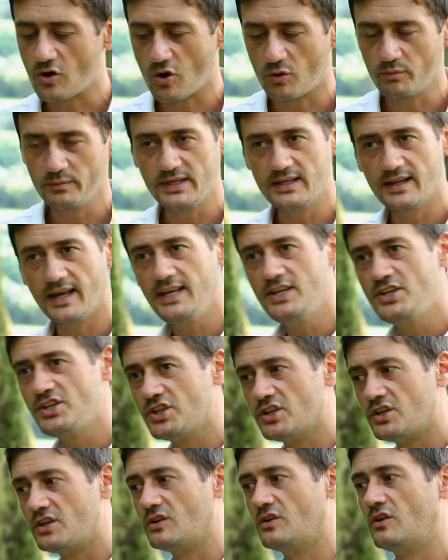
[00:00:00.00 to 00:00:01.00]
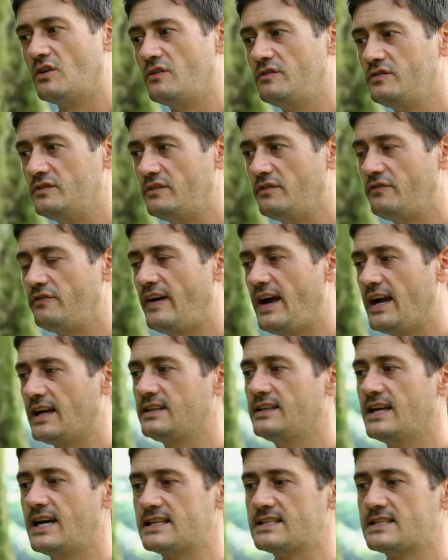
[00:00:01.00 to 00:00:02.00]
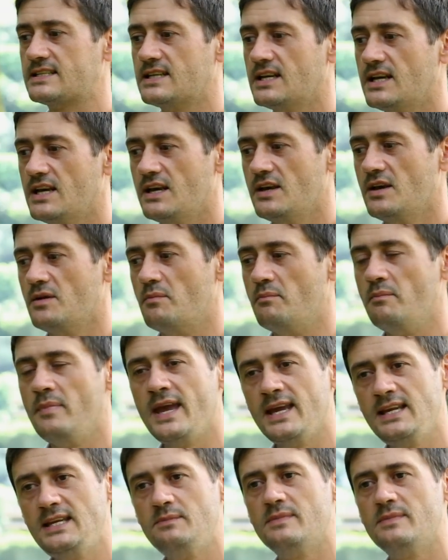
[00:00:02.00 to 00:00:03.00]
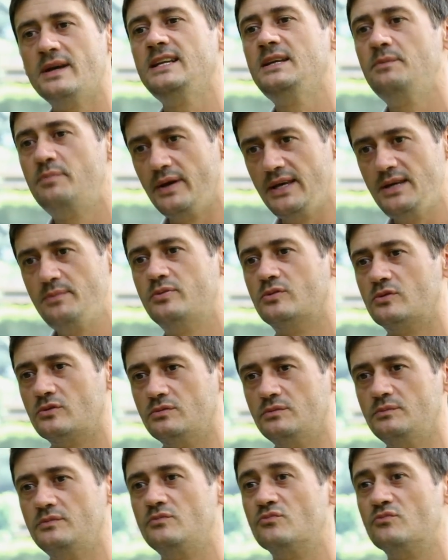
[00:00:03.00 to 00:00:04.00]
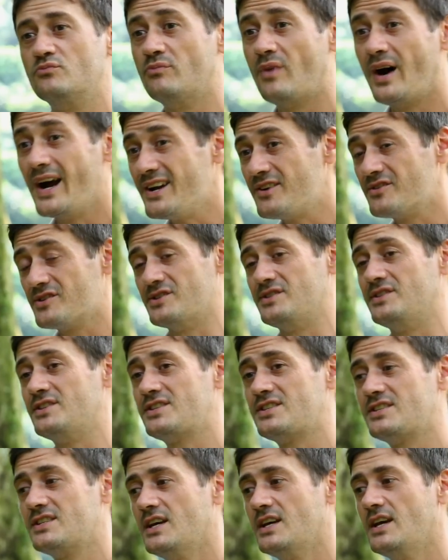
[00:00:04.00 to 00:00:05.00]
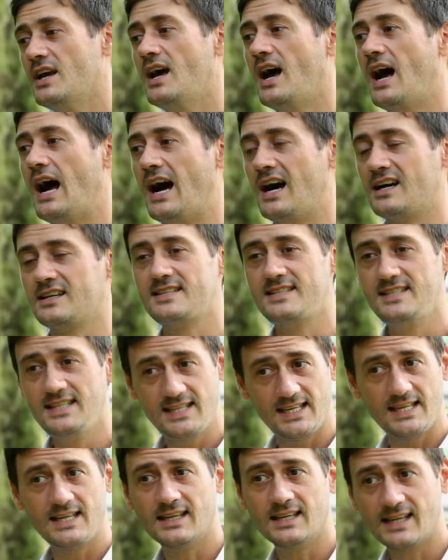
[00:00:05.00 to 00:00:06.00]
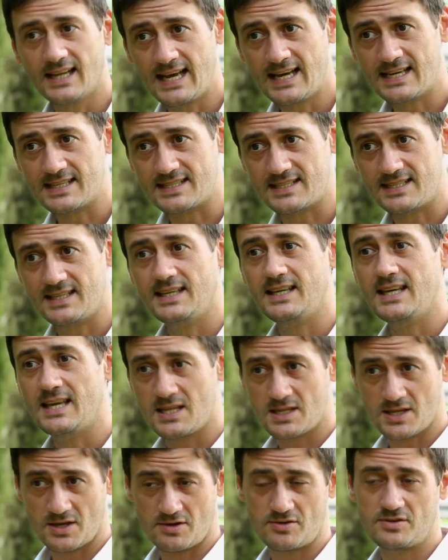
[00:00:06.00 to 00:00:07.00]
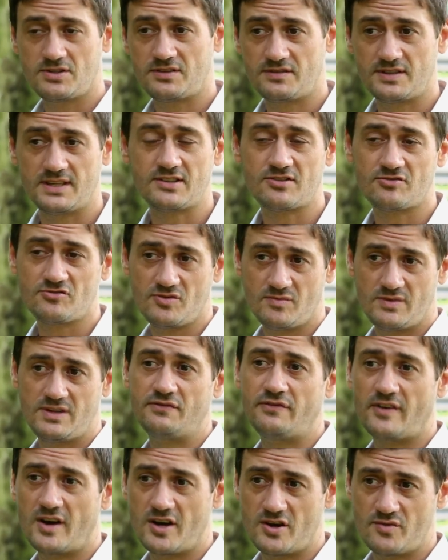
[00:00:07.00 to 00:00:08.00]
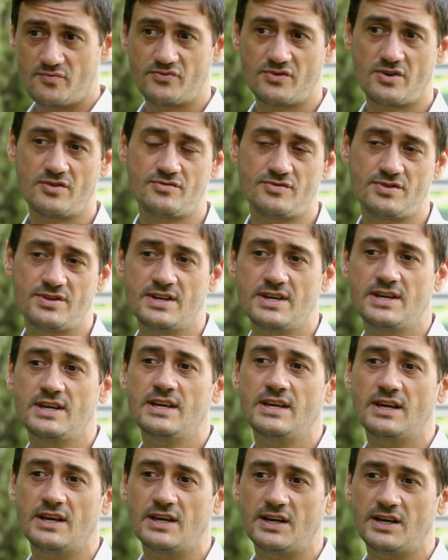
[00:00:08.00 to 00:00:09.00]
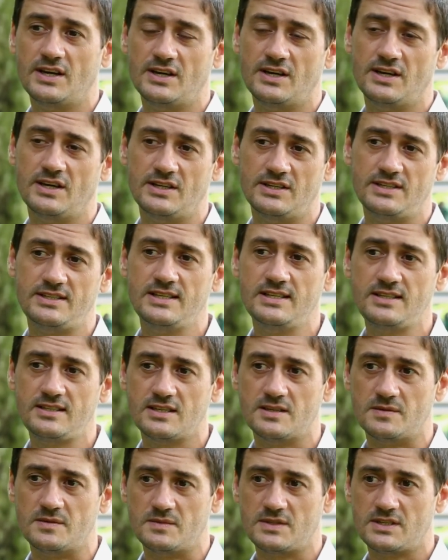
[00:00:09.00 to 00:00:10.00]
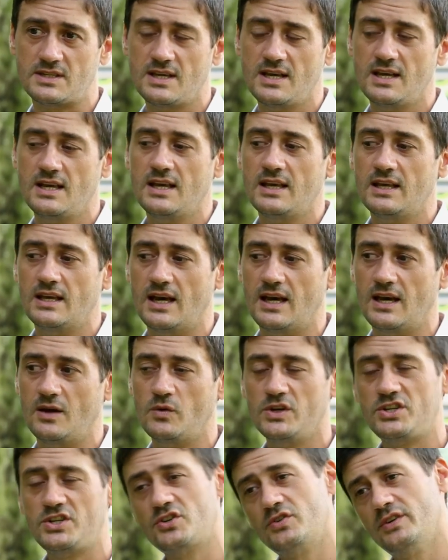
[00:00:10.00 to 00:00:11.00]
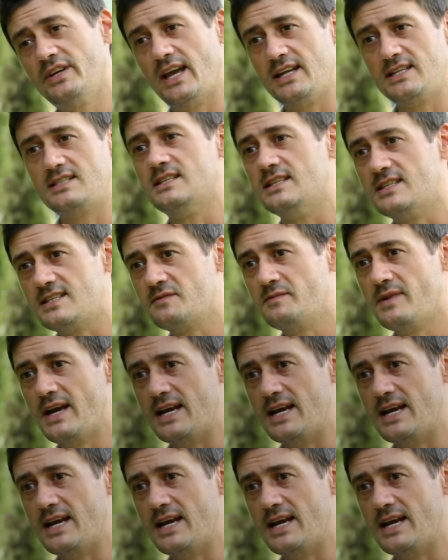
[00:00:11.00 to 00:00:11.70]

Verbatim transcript: combination of the fact that many, many people, migrants, are seeking land in those extremely fire-prone systems, which creates this